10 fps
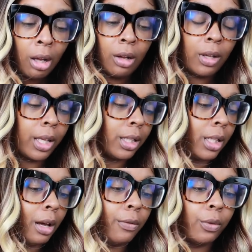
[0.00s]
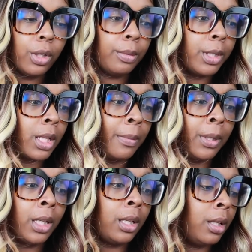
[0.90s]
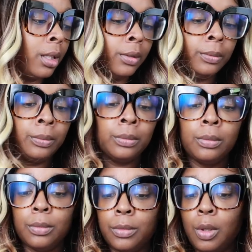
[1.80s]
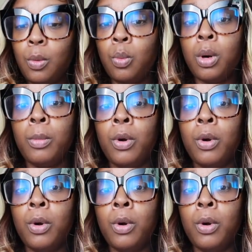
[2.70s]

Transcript: okay, now for real, let me stop playing one